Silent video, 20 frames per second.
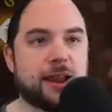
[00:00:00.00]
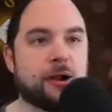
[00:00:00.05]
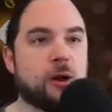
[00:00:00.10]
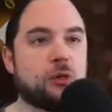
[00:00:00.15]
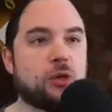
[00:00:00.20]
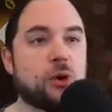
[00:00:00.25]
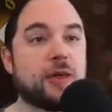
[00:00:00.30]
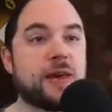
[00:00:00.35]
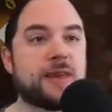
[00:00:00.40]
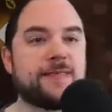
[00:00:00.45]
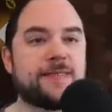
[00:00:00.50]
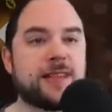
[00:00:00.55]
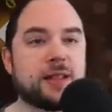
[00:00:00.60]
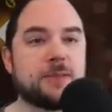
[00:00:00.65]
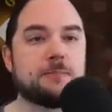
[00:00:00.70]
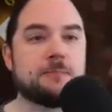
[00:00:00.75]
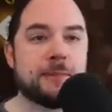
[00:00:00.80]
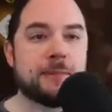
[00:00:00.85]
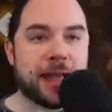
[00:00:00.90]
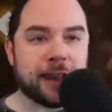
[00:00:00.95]
And although they
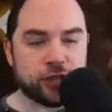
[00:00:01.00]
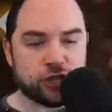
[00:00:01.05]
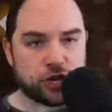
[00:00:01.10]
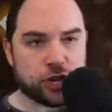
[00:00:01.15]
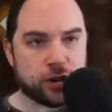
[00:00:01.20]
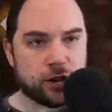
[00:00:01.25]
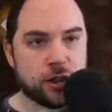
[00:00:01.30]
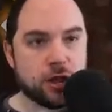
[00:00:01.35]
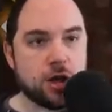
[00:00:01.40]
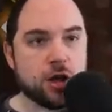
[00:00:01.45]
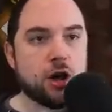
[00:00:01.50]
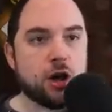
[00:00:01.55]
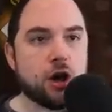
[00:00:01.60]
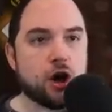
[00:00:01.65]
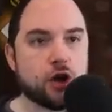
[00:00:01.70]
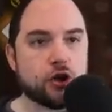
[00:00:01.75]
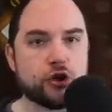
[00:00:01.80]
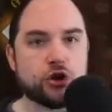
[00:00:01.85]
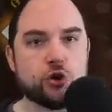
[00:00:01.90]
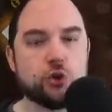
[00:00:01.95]
didn't mention
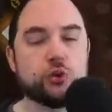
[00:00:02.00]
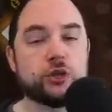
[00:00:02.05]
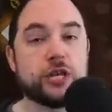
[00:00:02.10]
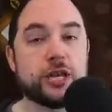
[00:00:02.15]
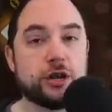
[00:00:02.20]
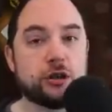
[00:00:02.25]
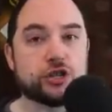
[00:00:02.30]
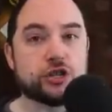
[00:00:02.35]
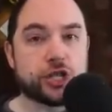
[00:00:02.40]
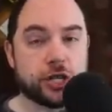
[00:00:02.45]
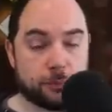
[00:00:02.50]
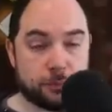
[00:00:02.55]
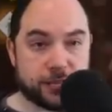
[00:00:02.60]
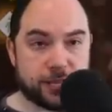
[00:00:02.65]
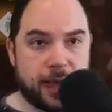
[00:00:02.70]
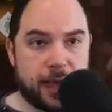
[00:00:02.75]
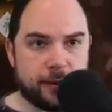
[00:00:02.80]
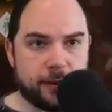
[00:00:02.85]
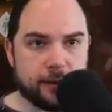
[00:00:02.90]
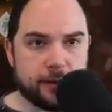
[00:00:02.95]
a new leadership
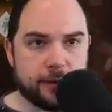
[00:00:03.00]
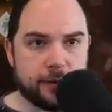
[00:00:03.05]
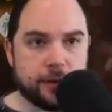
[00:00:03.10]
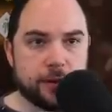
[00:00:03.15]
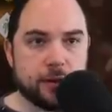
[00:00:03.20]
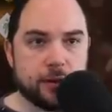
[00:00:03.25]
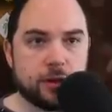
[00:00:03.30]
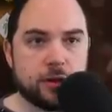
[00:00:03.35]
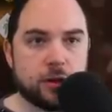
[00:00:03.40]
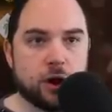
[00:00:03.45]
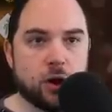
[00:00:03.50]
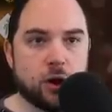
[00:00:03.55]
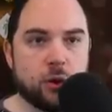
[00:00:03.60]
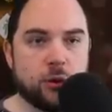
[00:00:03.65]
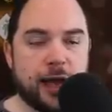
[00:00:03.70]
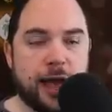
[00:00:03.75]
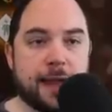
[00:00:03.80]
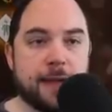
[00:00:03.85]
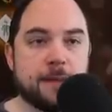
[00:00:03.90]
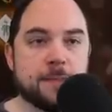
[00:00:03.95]
set,
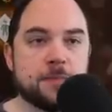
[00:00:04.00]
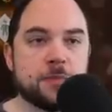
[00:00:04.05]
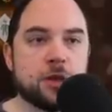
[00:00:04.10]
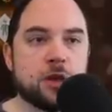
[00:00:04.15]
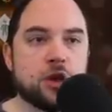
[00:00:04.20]
okay?